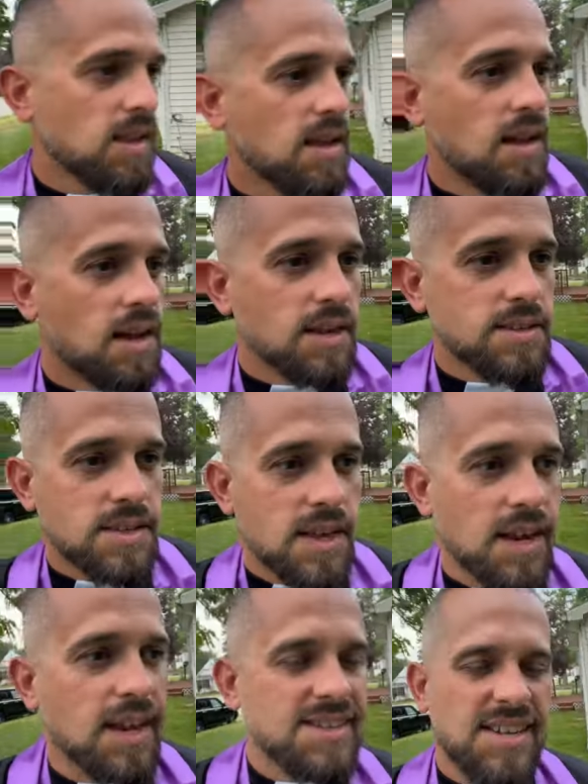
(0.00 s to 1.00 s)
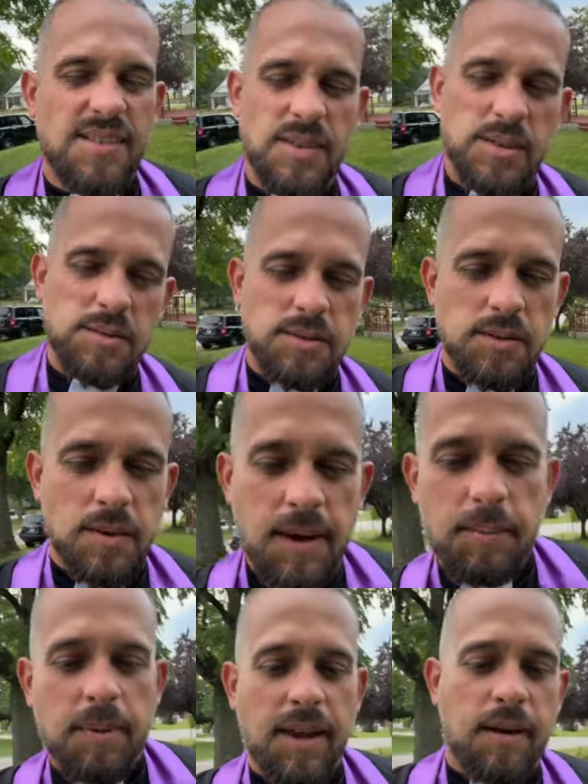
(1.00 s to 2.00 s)
because uh, it kind of got kind of a
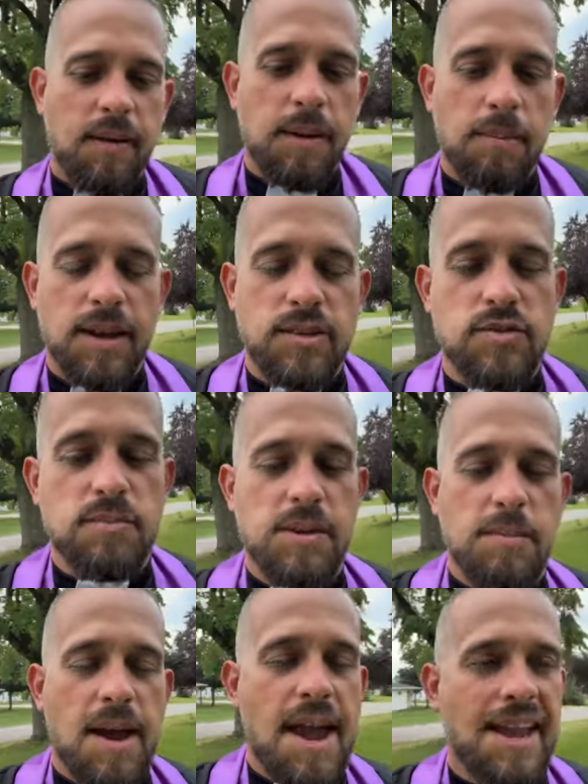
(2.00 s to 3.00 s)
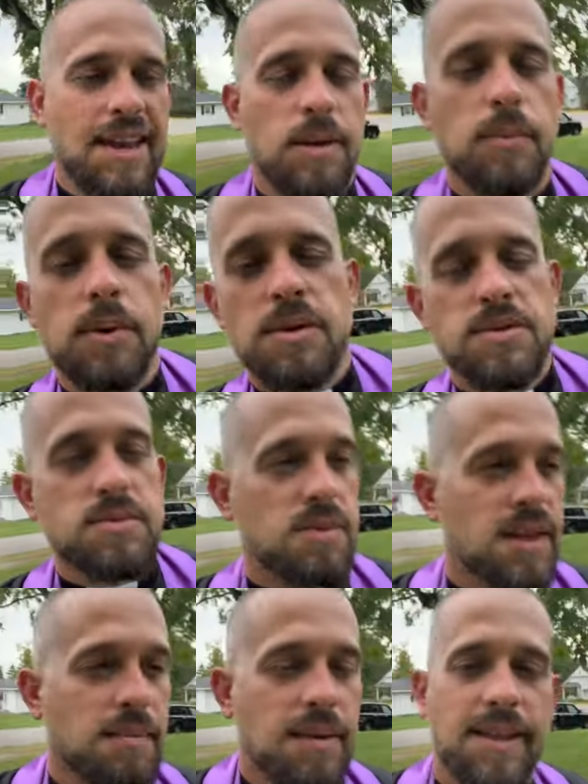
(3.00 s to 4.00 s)
creepy, eerie bedroom in the back anyway. So we're
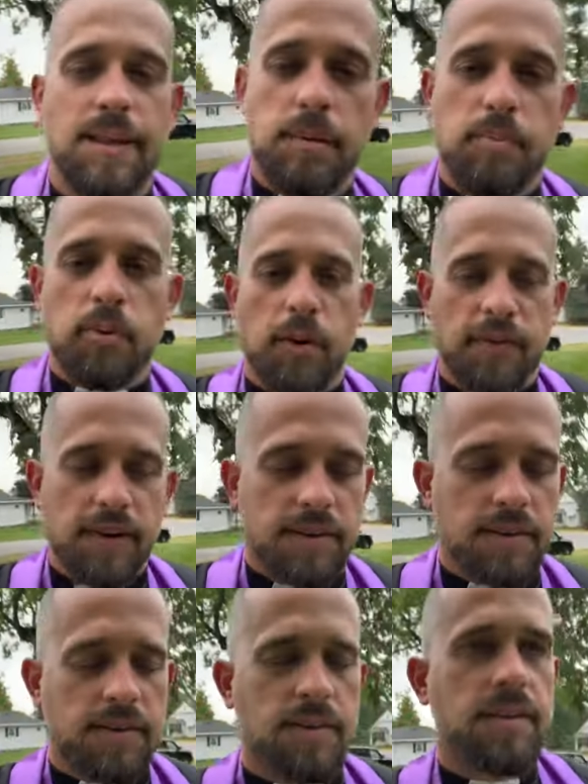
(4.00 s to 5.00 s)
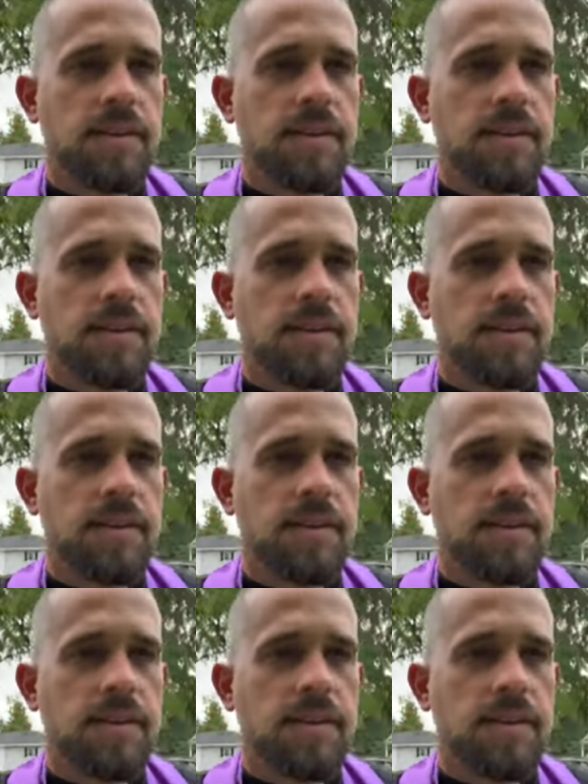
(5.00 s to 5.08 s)
like, man, that'd be perfect.